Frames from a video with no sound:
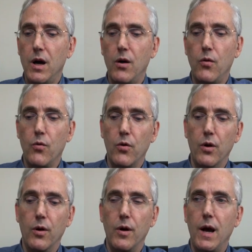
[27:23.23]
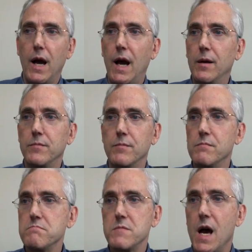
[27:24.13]
or I
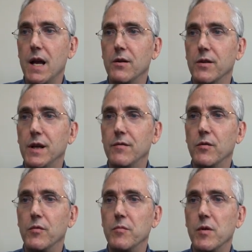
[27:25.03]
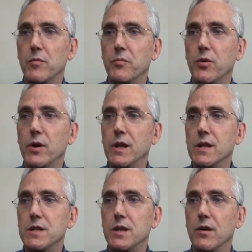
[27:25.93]
don't even remember putting
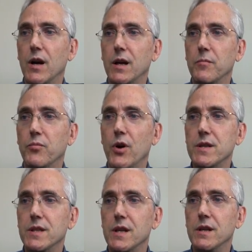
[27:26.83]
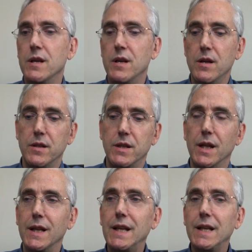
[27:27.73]
this here, I can press the
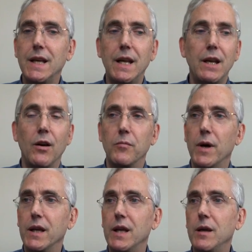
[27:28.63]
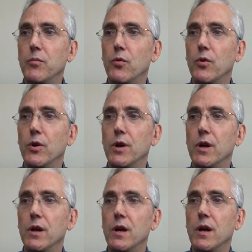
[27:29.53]
delete key on my keyboard,
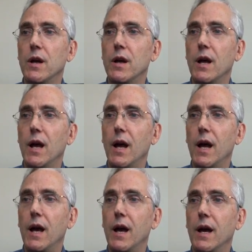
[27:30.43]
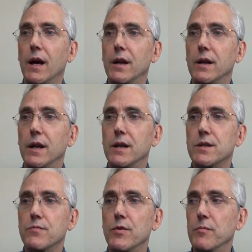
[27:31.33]
and
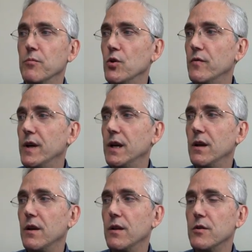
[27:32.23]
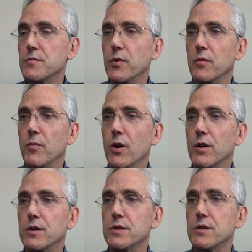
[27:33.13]
it's removing those
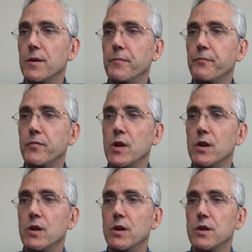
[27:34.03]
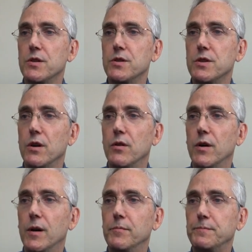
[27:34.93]
bookmarks.
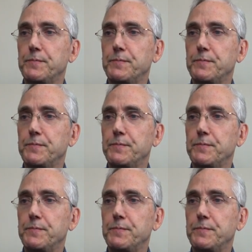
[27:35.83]
So